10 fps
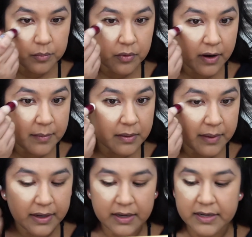priming
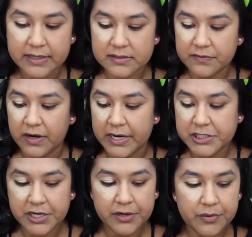my eyes for
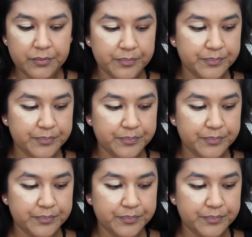eyeshadow.